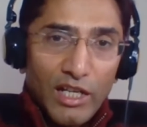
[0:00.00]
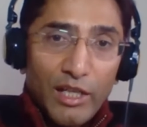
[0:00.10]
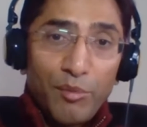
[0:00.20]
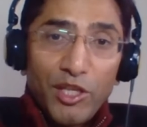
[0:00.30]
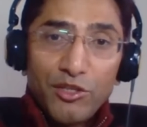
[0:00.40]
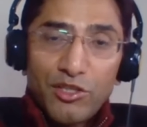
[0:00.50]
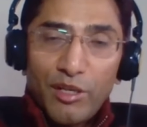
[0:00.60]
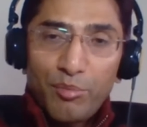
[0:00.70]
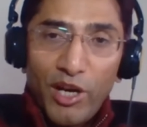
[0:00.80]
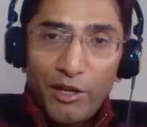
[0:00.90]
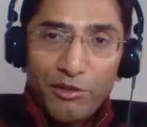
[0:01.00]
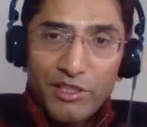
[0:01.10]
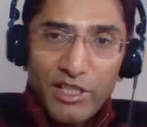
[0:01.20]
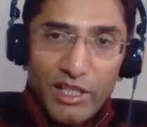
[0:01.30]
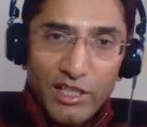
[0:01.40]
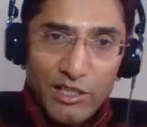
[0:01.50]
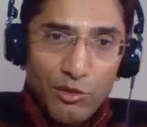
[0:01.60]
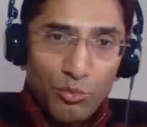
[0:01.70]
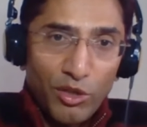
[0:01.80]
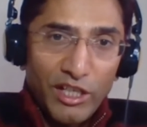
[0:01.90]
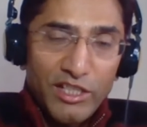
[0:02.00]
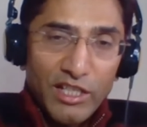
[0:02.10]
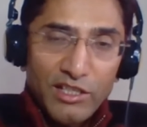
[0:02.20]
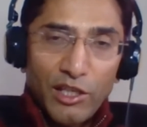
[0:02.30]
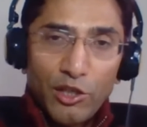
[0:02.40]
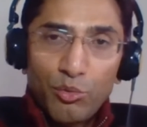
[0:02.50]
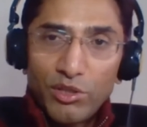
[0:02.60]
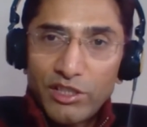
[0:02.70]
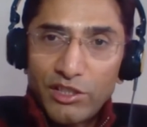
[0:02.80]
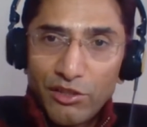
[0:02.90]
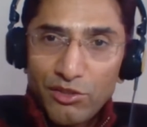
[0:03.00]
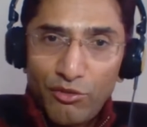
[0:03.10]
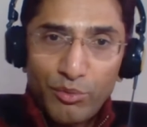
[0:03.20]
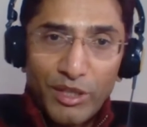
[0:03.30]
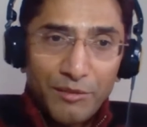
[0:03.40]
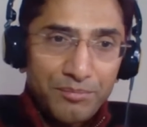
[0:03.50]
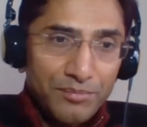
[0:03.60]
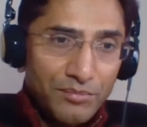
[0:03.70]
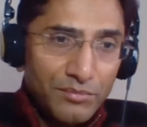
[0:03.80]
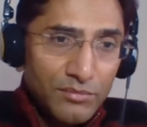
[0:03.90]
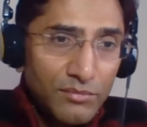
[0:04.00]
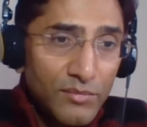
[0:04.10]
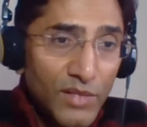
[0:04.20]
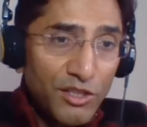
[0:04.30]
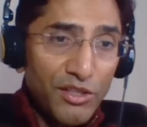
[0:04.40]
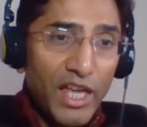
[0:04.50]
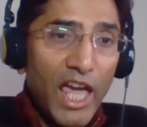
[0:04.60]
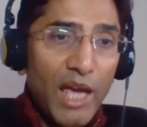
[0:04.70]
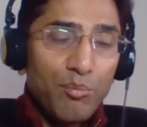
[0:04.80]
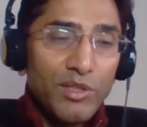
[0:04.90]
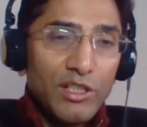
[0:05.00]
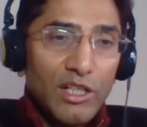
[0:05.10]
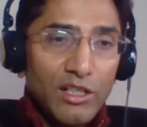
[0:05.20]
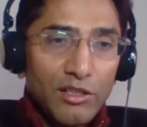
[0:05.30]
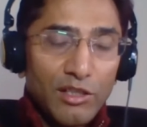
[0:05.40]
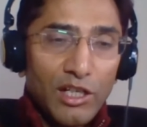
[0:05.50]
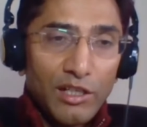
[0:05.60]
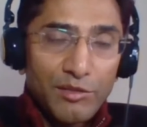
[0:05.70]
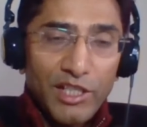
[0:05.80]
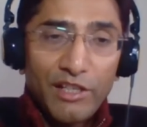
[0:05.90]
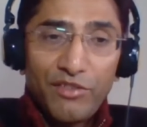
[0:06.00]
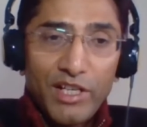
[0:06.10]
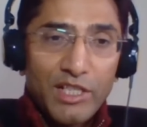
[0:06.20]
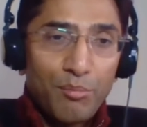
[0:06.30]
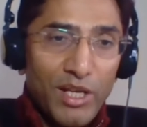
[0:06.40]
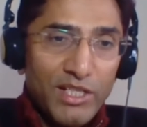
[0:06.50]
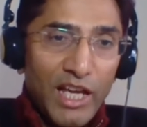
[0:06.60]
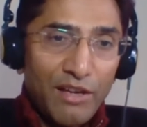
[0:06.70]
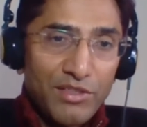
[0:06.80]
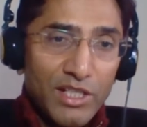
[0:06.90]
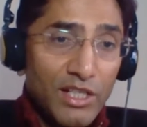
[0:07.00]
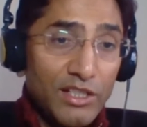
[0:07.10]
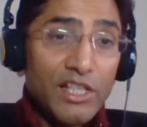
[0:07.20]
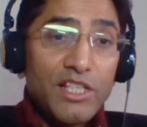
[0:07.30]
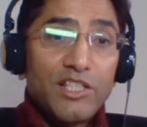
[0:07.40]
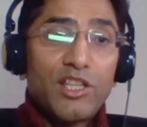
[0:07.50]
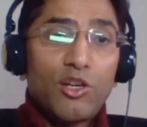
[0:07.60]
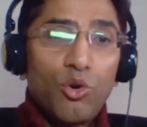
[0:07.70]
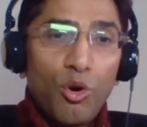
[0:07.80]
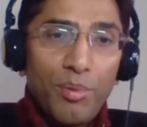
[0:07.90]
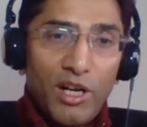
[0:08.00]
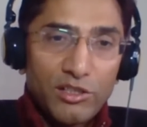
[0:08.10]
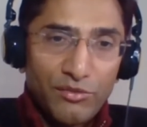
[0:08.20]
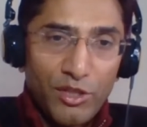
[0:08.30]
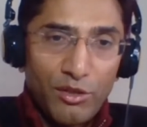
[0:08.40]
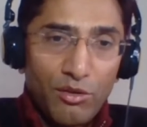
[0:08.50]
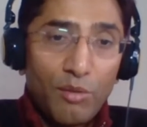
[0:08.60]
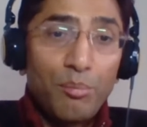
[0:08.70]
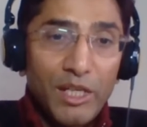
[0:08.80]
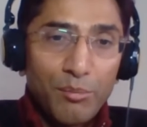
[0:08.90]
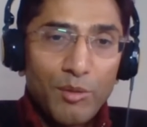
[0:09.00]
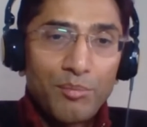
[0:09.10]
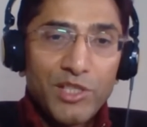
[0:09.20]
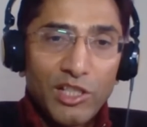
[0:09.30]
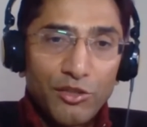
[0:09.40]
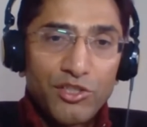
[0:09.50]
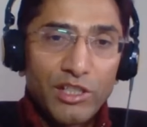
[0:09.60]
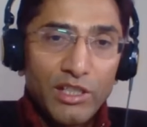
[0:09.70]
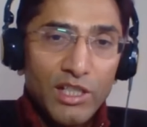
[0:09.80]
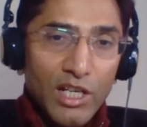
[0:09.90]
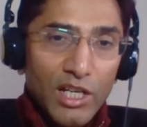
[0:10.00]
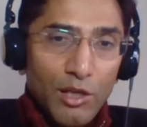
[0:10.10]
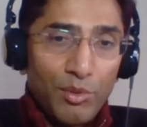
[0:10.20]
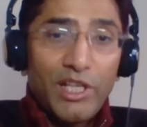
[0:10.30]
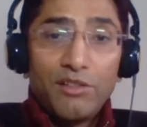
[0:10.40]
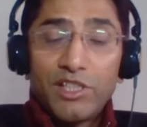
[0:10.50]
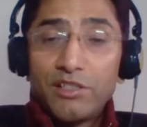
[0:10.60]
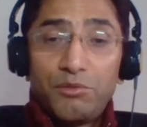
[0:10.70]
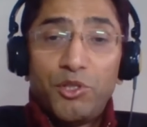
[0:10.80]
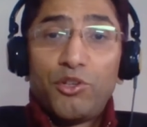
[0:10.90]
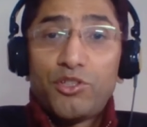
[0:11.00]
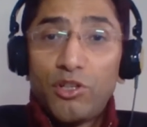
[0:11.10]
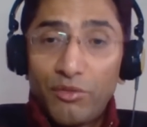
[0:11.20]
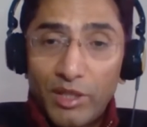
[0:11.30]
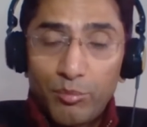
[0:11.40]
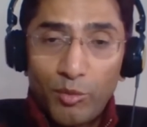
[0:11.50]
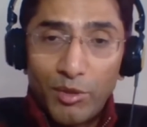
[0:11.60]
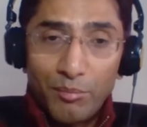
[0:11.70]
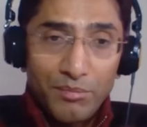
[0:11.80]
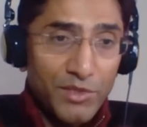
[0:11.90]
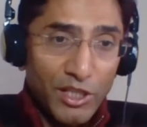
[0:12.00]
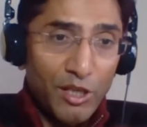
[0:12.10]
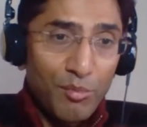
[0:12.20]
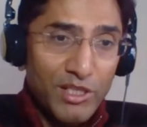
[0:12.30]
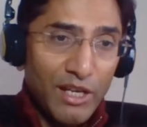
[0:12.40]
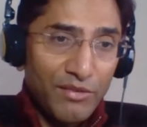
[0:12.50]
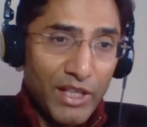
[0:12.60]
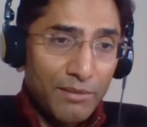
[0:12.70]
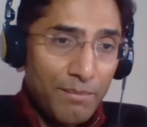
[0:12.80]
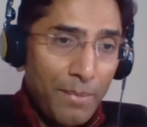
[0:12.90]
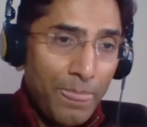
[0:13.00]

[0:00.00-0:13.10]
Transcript: can be used to prioritize what it is that you want in your software. So the M signifies the must-haves. This is the core part of your minimum solution. Without it, you're not solving the problem, so you must have that.